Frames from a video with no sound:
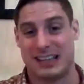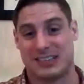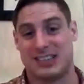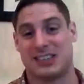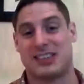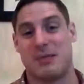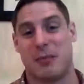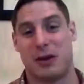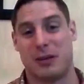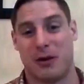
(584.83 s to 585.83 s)
It's just
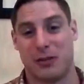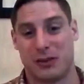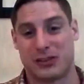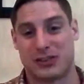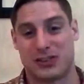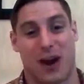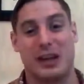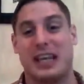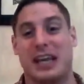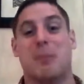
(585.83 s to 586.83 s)
that bodybuilders
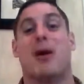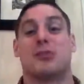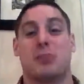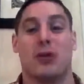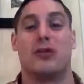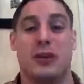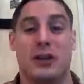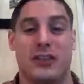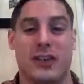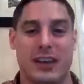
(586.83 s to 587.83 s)
are eating much more
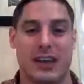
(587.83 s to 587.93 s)
food